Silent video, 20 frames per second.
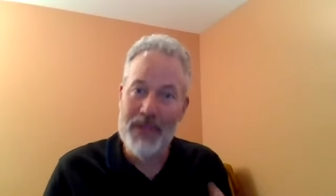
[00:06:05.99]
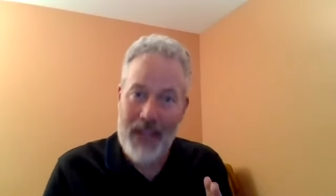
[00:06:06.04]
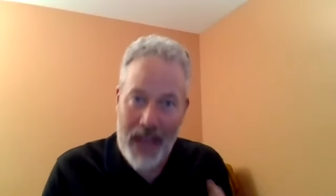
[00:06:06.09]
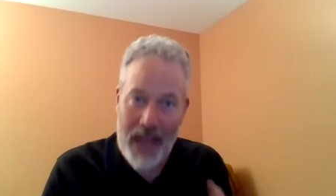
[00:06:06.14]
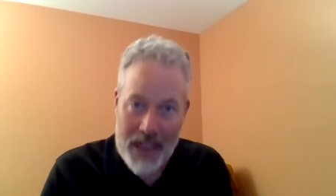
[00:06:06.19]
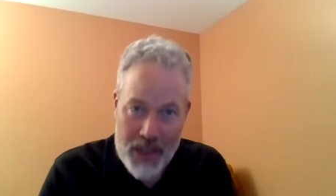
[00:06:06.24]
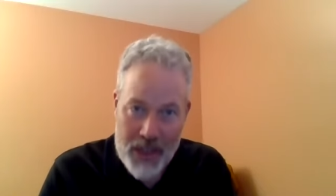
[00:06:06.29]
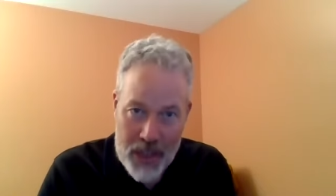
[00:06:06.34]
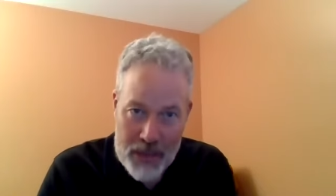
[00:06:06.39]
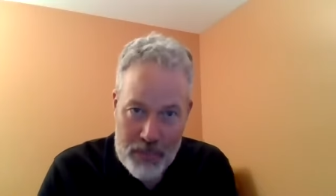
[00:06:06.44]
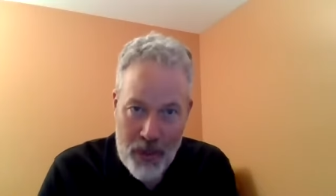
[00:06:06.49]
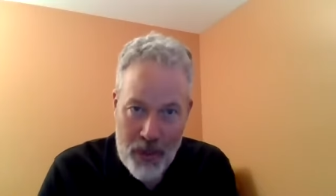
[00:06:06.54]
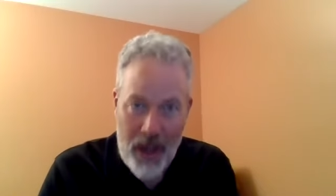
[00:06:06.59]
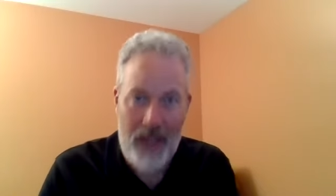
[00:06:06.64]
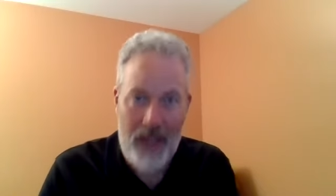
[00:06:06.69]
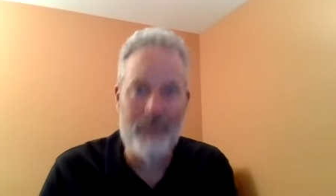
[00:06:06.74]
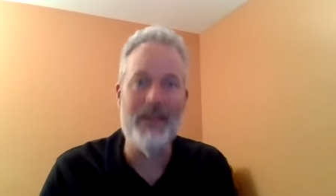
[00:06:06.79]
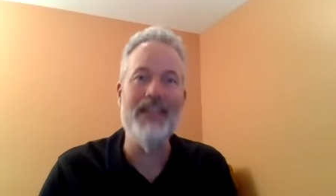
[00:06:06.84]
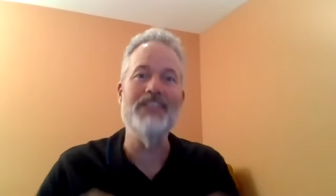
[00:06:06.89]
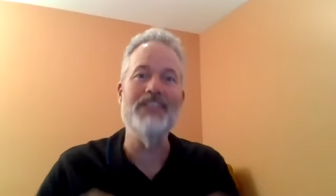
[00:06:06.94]
but not just
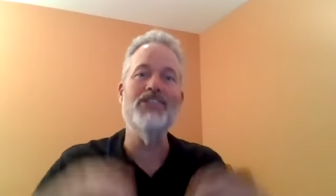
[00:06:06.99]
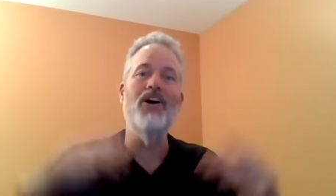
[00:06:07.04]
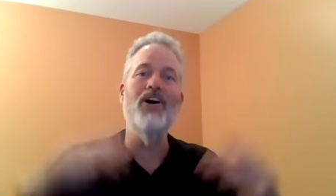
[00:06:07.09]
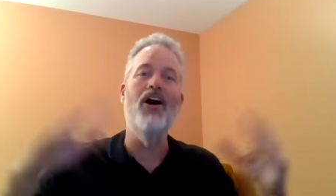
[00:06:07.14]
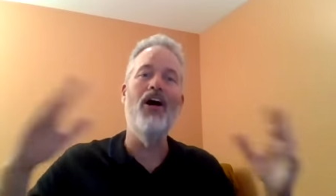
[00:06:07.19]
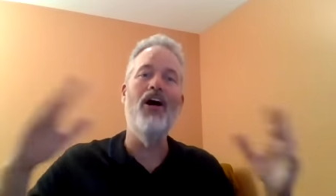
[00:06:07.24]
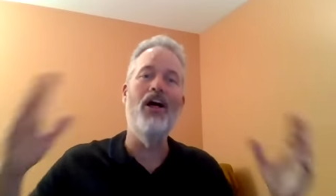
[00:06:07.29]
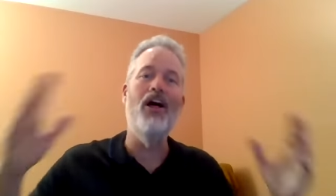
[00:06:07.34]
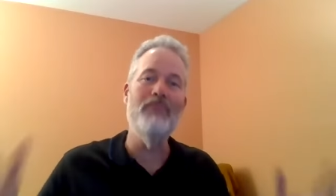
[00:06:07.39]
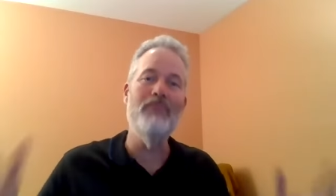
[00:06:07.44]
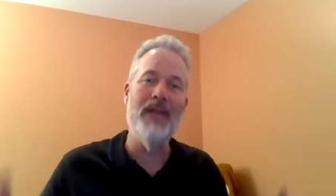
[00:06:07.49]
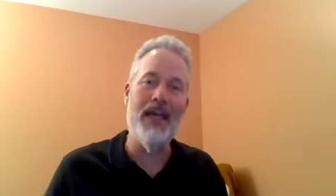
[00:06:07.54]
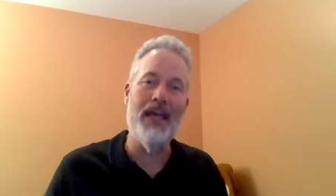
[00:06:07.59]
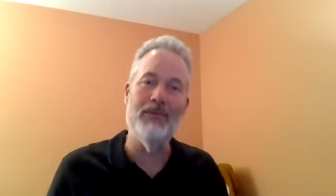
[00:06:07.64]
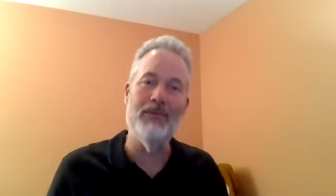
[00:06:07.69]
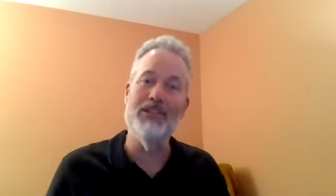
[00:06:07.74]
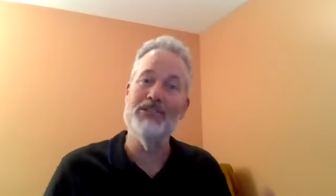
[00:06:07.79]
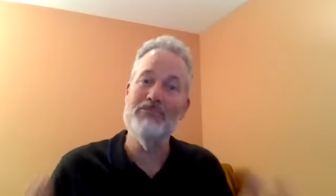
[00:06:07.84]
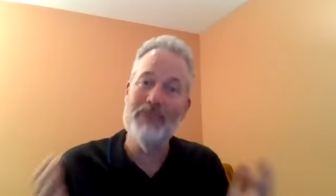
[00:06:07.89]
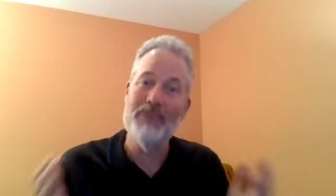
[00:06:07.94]
primates, all
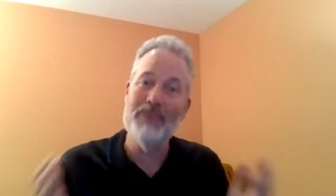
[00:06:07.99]
mammals,